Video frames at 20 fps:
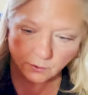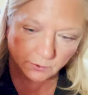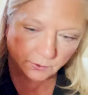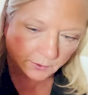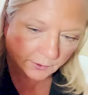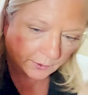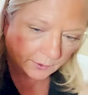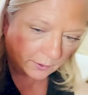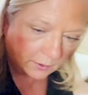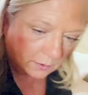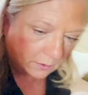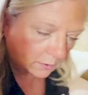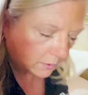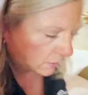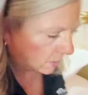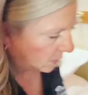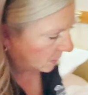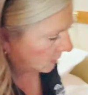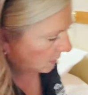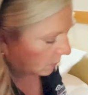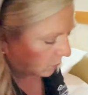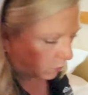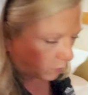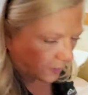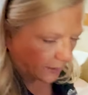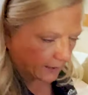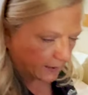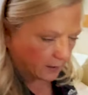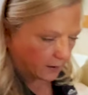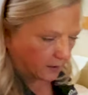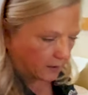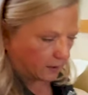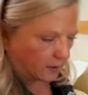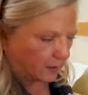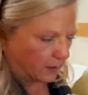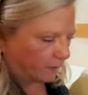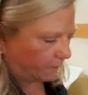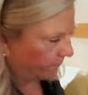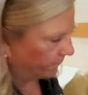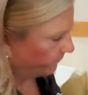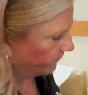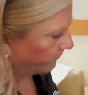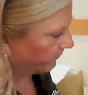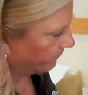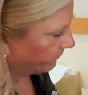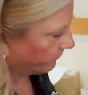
you could. to. What, um,